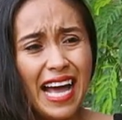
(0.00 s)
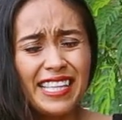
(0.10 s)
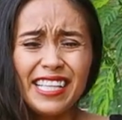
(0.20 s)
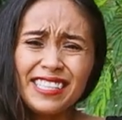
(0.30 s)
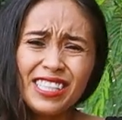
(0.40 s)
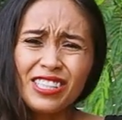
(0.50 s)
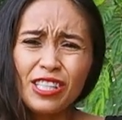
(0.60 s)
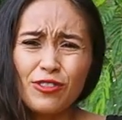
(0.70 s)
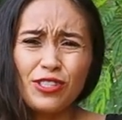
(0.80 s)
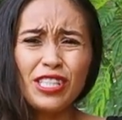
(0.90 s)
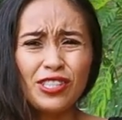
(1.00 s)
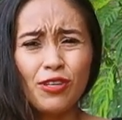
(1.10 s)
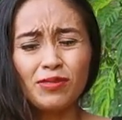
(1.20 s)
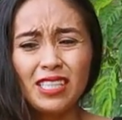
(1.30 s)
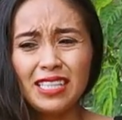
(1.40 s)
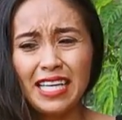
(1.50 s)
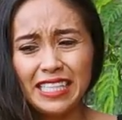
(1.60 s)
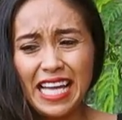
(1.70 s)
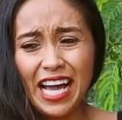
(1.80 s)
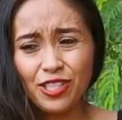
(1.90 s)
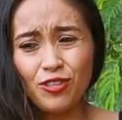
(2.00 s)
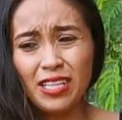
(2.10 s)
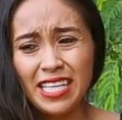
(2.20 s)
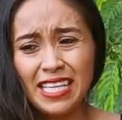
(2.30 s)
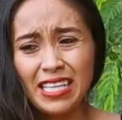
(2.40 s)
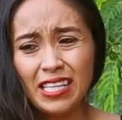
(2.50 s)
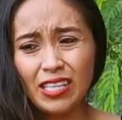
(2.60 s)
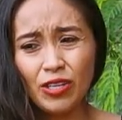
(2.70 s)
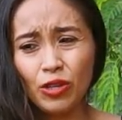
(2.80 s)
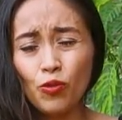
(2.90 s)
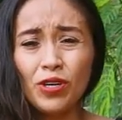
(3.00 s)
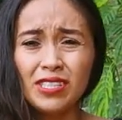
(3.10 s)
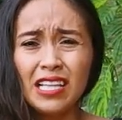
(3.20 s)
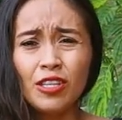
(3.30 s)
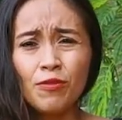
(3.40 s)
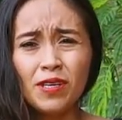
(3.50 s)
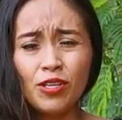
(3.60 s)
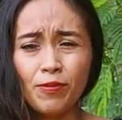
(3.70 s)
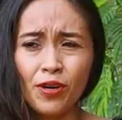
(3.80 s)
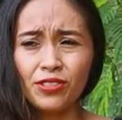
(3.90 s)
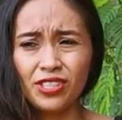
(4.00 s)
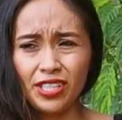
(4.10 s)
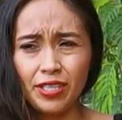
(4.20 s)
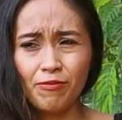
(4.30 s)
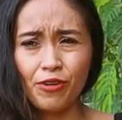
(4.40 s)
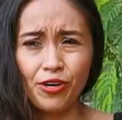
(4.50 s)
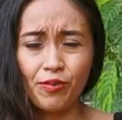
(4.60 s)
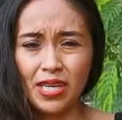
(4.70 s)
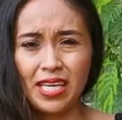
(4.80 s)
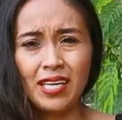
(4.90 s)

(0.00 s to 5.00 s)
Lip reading: And I started to see something that actually, it was a little bit of concern for me.